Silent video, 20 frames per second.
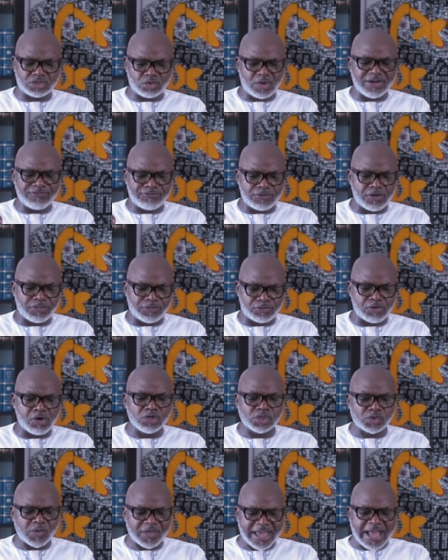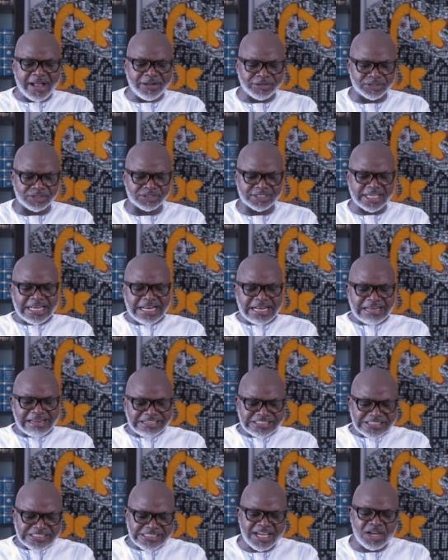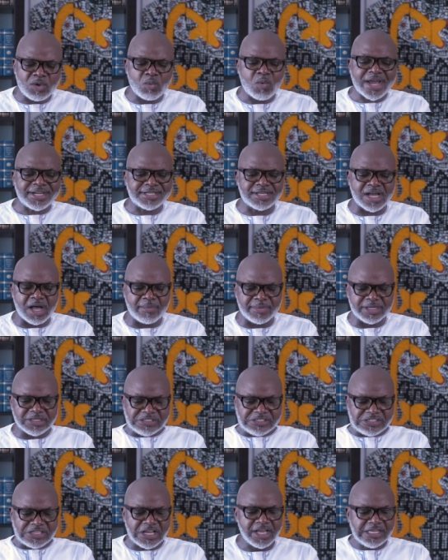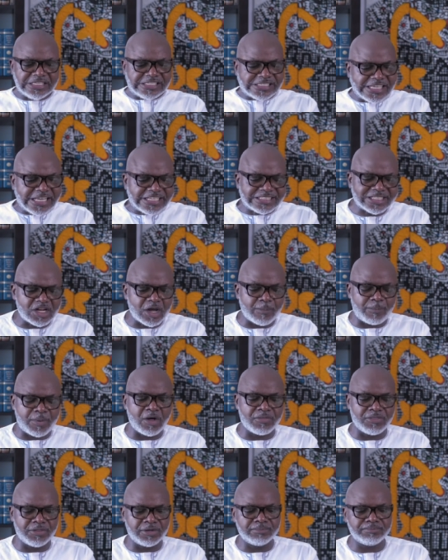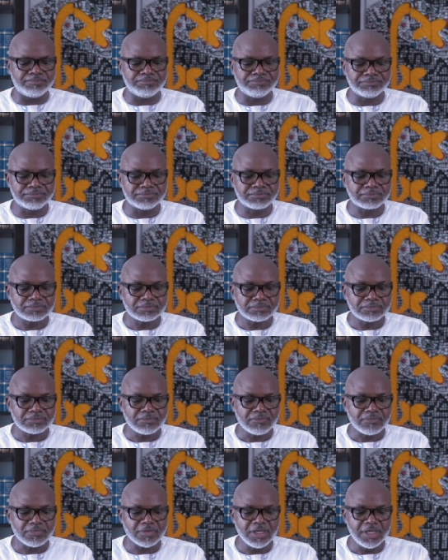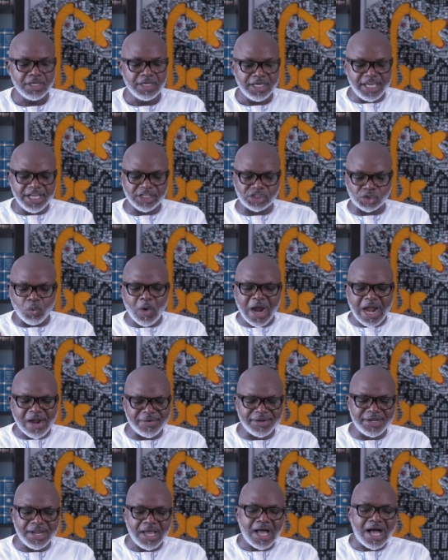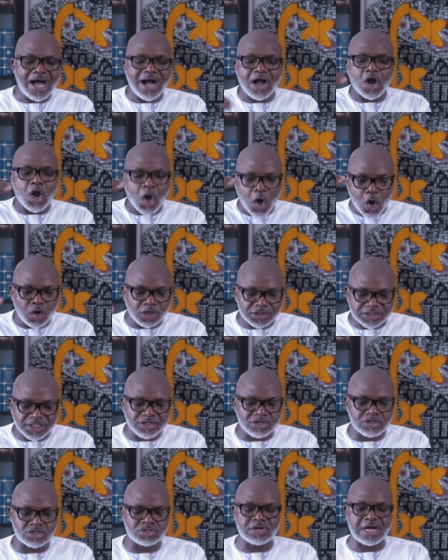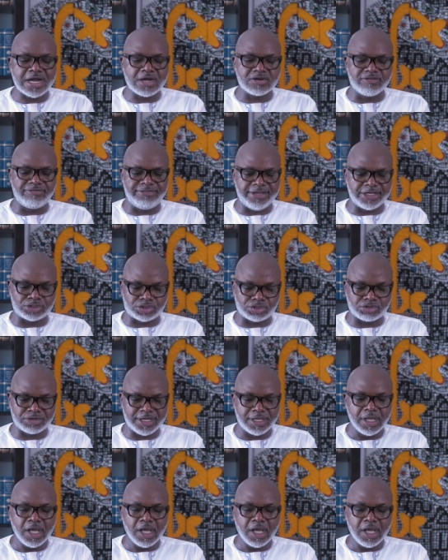24 thrones with elders, in glistening white garments, seated upon them, each wearing a golden crown of victory.